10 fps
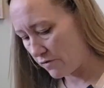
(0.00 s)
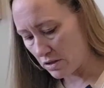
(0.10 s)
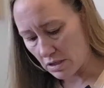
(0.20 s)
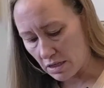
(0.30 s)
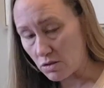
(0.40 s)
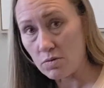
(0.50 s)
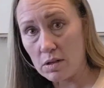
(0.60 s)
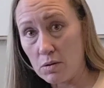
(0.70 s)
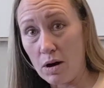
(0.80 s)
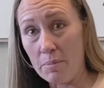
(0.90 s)
Feels like it's
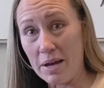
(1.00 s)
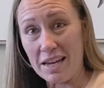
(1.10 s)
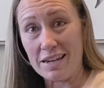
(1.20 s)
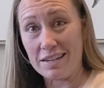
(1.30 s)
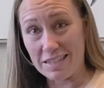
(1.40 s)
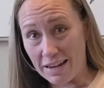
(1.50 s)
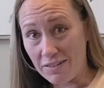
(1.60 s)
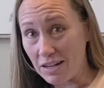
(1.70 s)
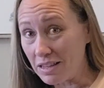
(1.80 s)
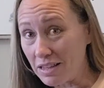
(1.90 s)
really well made.
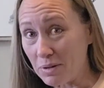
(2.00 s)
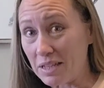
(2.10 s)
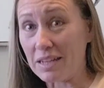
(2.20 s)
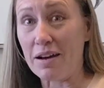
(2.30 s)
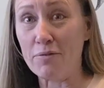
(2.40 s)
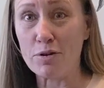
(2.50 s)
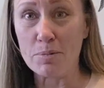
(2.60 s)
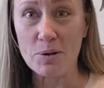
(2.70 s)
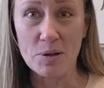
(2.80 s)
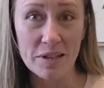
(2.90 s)
Definitely really
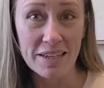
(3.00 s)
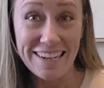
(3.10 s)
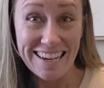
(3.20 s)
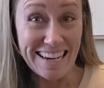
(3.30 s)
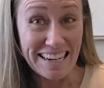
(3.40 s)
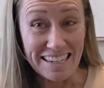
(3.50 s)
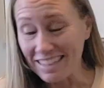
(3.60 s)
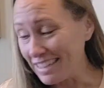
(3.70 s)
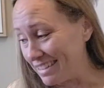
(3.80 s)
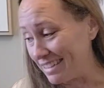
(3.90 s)
comfortable.
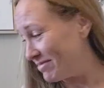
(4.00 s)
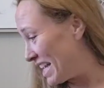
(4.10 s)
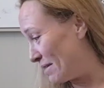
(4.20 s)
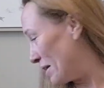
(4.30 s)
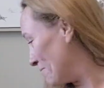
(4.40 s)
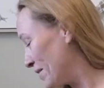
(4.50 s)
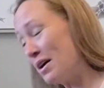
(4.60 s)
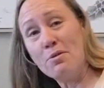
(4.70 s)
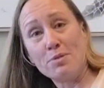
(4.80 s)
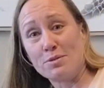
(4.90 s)
And anyway,
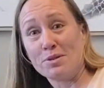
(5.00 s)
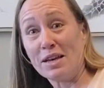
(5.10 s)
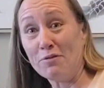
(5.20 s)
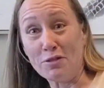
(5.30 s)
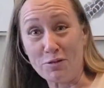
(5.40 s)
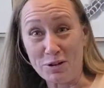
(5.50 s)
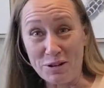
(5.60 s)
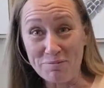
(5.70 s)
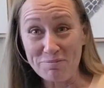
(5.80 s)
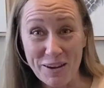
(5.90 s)
I hope this was helpful for
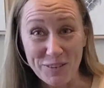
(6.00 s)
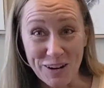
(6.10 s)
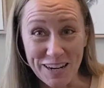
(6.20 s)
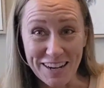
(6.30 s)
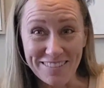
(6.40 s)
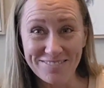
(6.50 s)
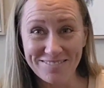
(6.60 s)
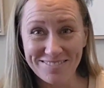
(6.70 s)
you. Have a great day.